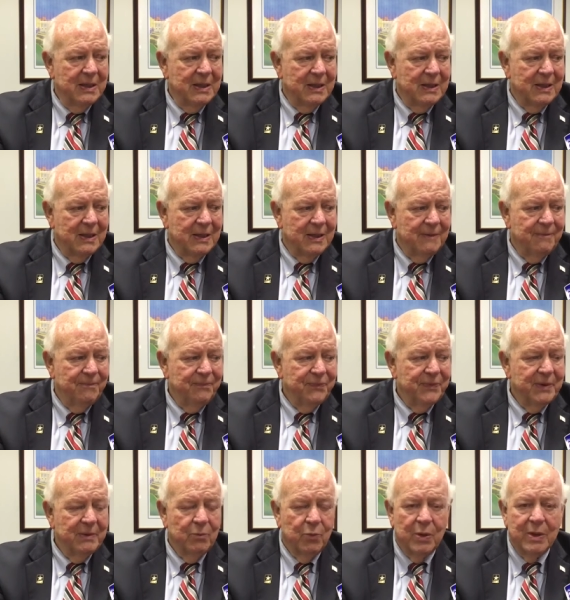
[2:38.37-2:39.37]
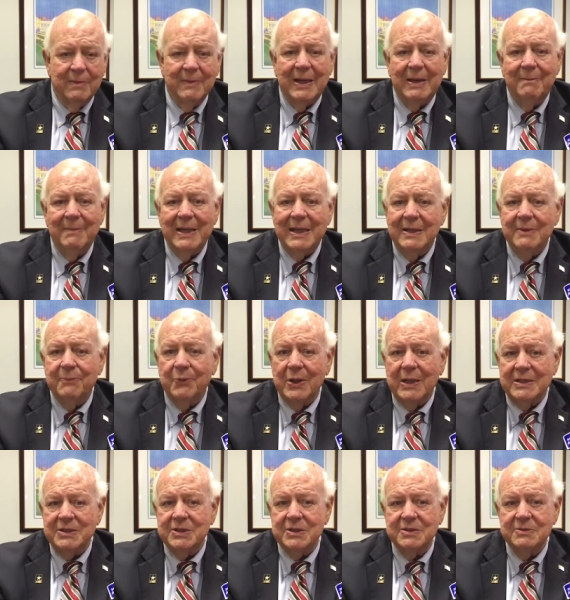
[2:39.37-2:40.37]
Uh, one of my main
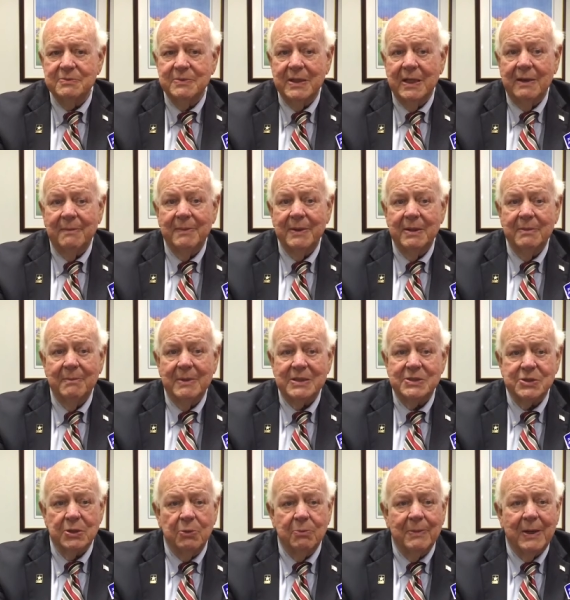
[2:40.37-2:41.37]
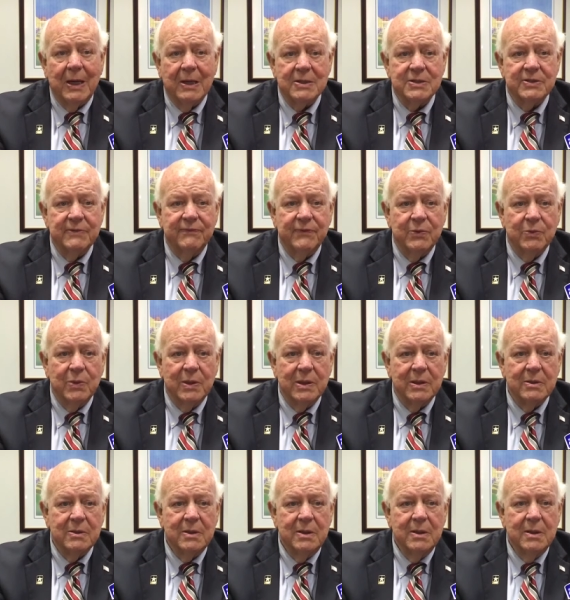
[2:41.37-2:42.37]
projects, my soapbox, if you
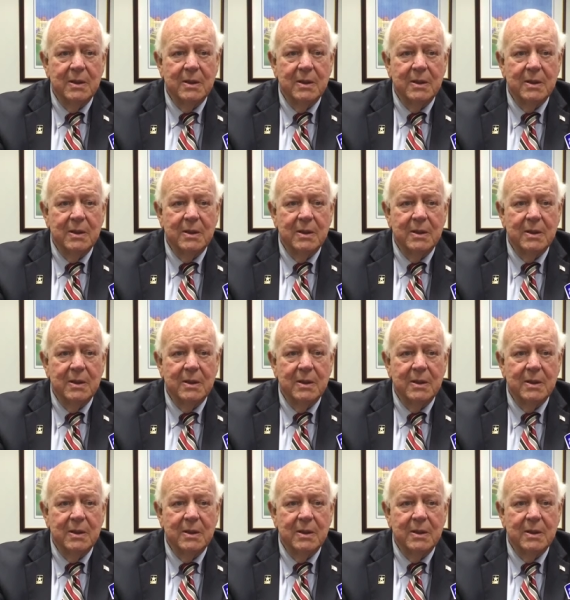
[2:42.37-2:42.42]
will,